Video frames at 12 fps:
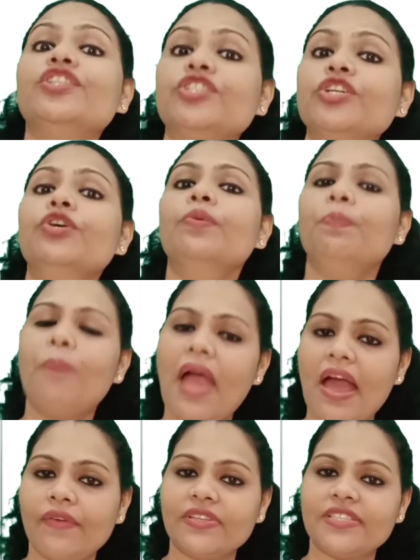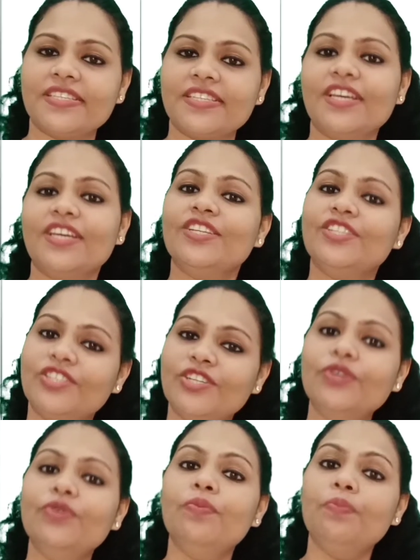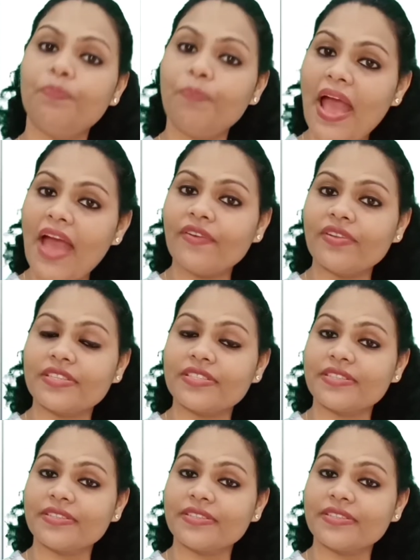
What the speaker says: to Paris. To Paris.